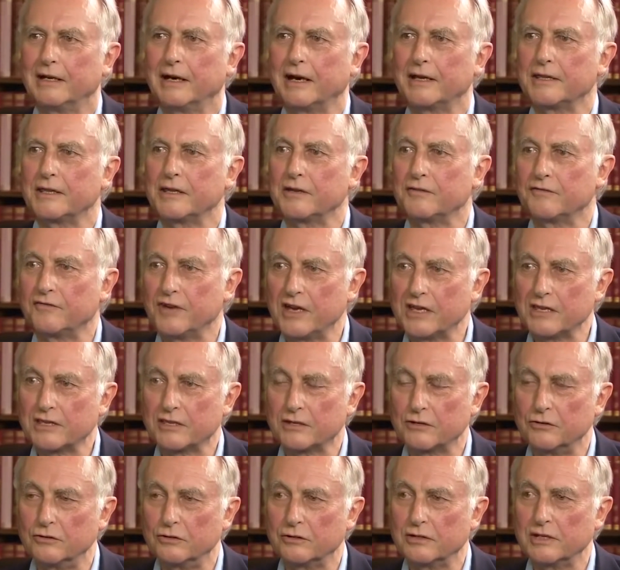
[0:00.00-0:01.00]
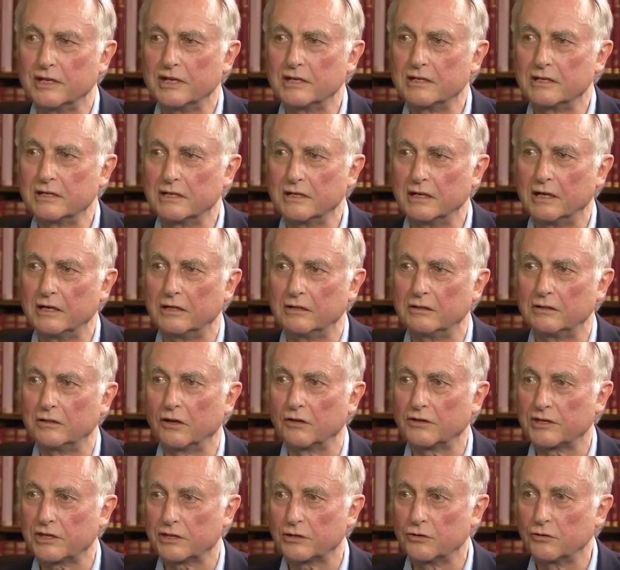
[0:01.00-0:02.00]
I think faith schools need to go,
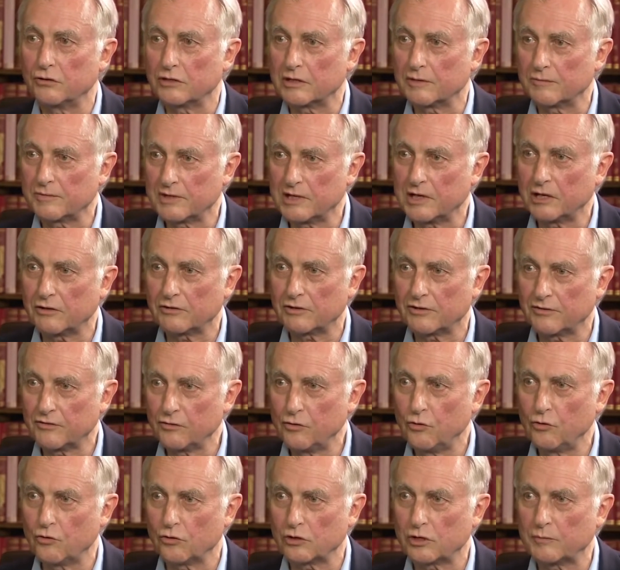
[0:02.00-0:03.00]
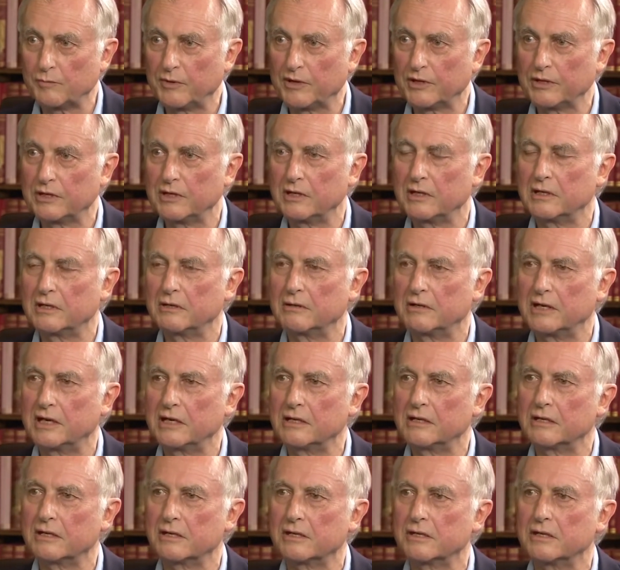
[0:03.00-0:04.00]
not the schools themselves, of course, but the
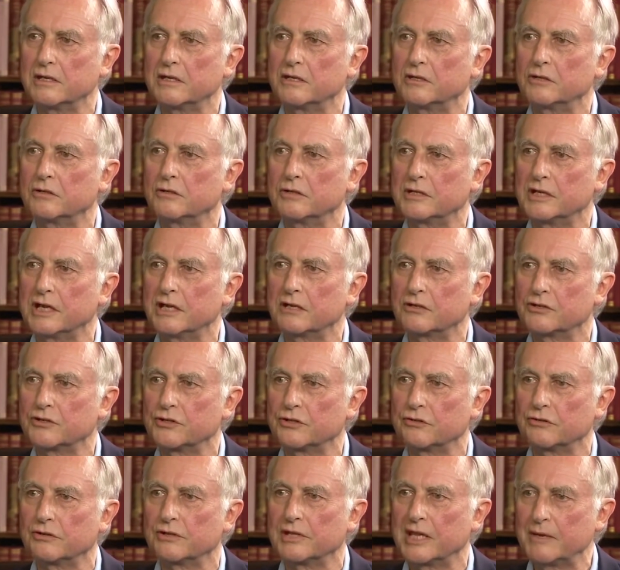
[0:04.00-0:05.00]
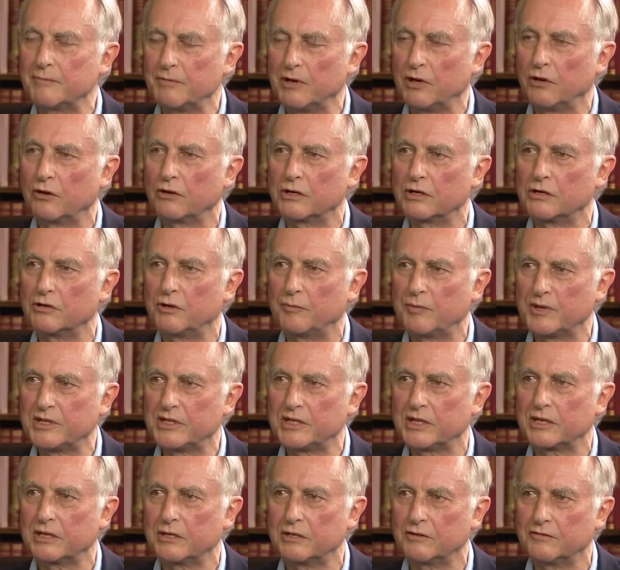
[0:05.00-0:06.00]
tendency to tell children they belong to a
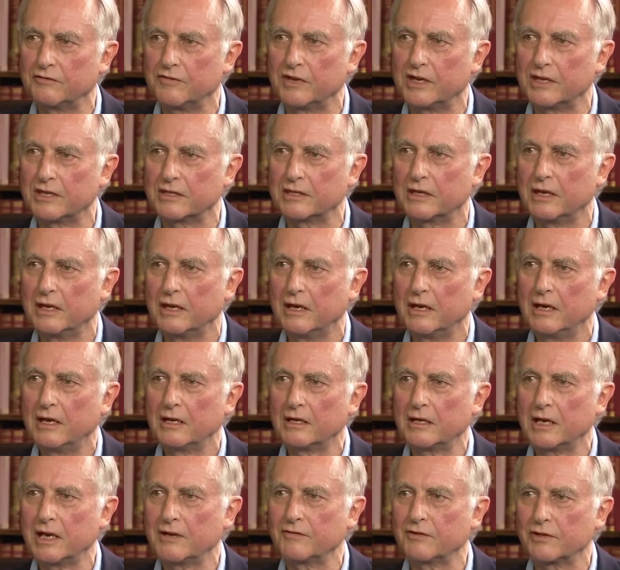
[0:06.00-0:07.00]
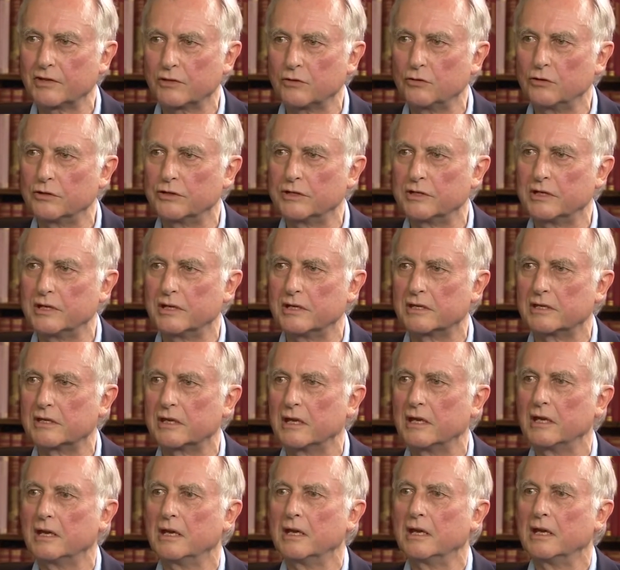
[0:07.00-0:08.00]
particular faith, to have a school that is
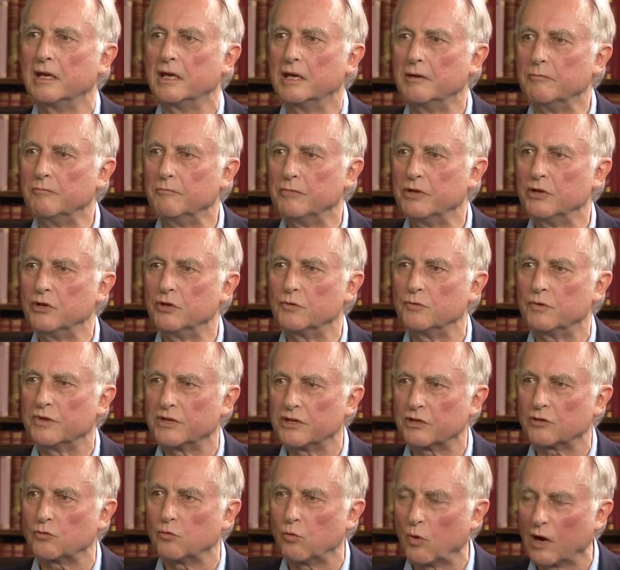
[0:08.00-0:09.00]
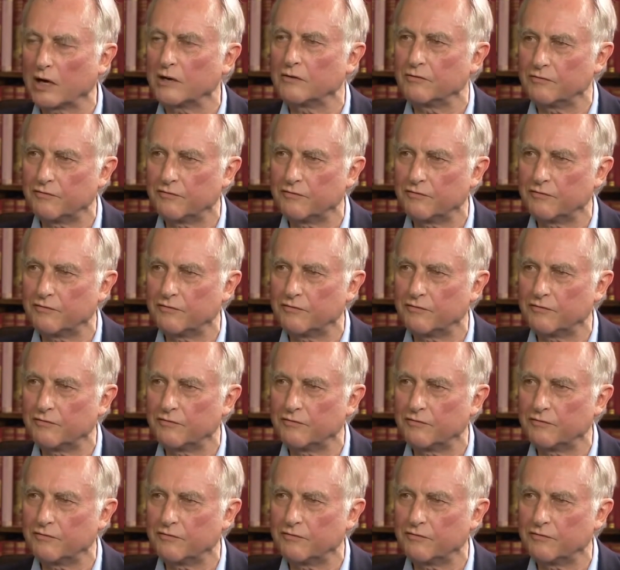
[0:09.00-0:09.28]
imbued with just one